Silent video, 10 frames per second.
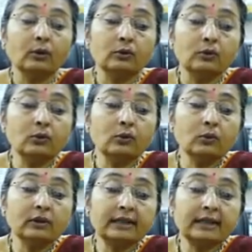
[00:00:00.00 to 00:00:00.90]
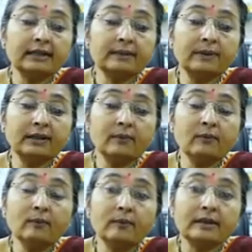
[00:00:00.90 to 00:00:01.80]
Do kids
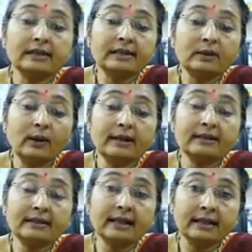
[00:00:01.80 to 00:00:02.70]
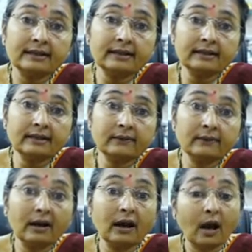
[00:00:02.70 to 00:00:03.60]
become steroid sensitive
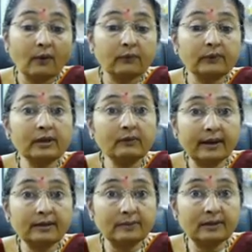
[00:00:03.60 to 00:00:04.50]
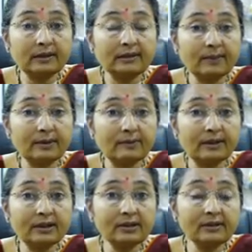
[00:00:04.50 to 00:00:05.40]
after vitamin D
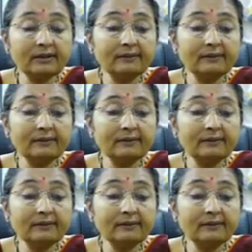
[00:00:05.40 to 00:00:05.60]
supplementation?